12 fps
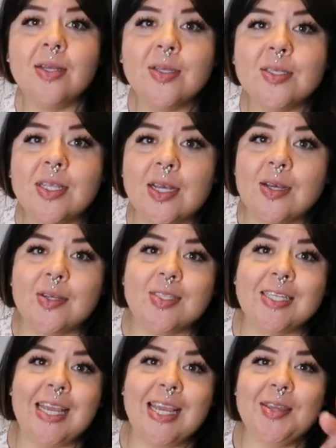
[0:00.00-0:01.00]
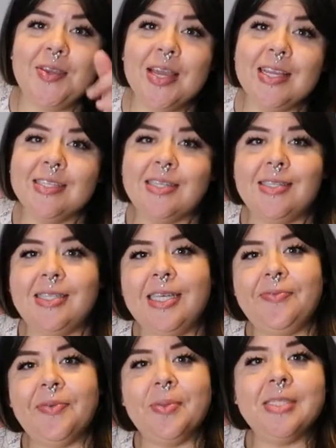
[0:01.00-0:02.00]
So today you guys can
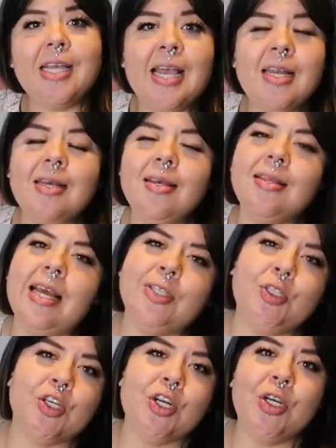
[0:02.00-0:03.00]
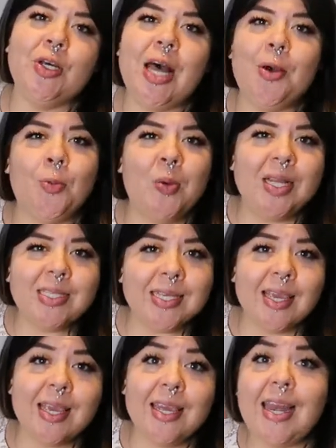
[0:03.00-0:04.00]
see from the title that your girl once
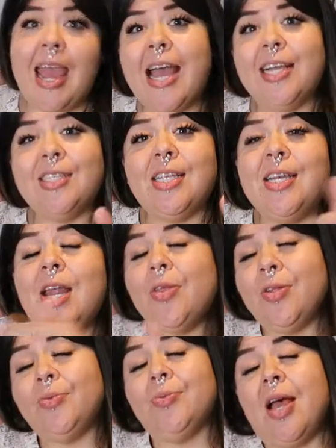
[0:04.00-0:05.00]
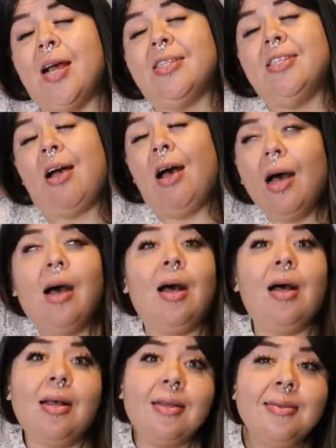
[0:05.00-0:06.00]
again has another Ross
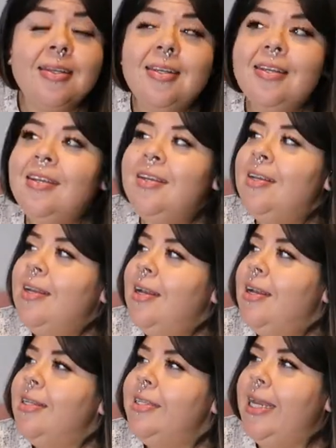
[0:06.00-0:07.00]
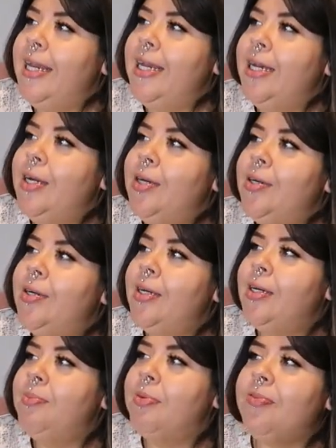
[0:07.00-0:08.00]
haul. Now
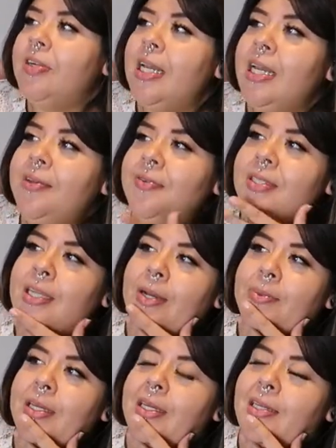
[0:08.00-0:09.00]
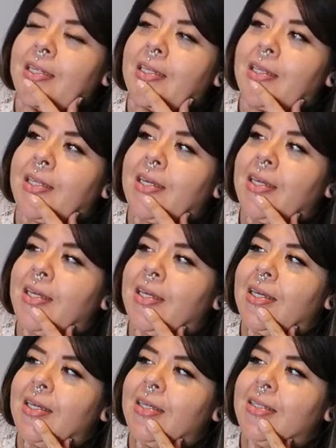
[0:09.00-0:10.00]
before y'all even tell me
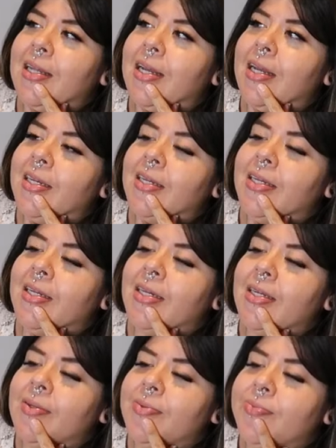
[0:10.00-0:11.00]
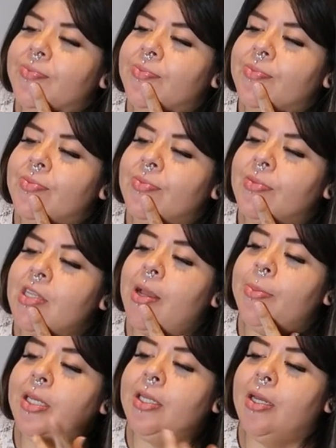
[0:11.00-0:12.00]
anything, like,
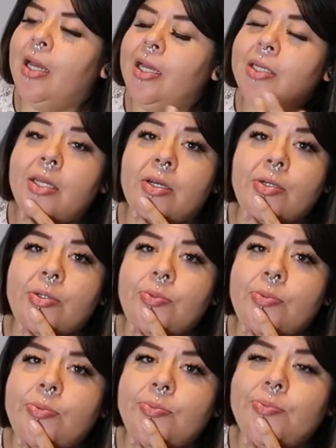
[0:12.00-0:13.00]
I mean, I know